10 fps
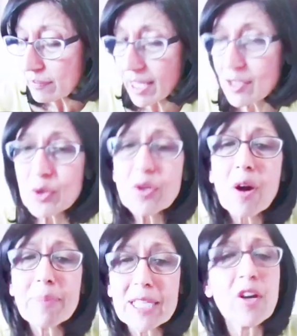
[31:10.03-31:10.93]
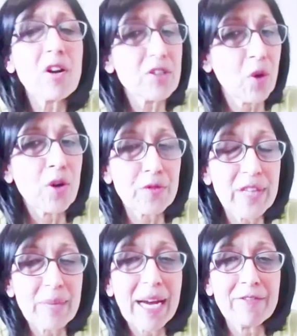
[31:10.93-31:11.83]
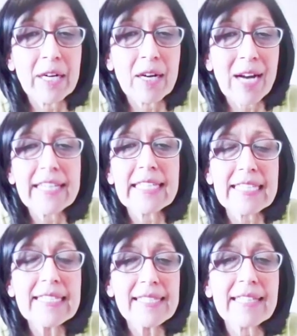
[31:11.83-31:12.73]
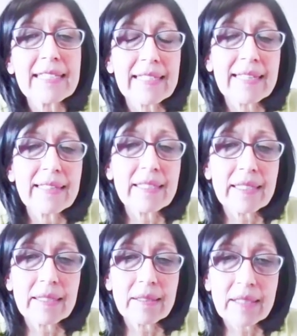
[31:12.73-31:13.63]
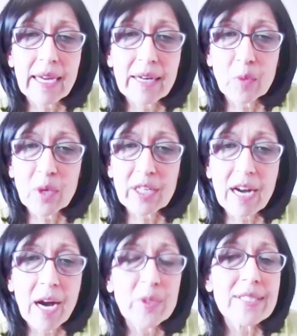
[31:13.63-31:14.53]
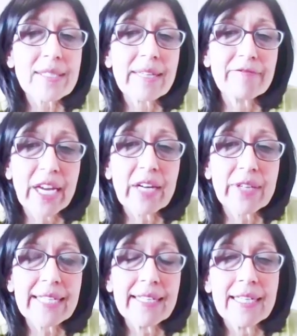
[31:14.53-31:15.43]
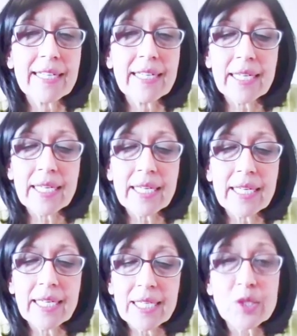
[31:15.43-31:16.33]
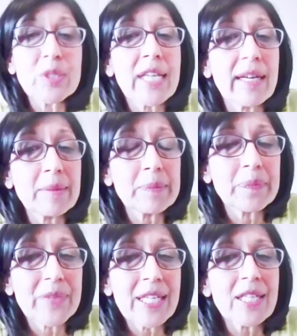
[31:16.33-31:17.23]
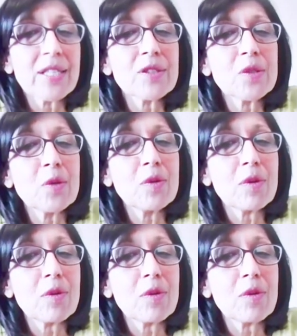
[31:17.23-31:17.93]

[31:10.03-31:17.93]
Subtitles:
So, but not all of them have high needs, and their care work hours can vary. So time. So,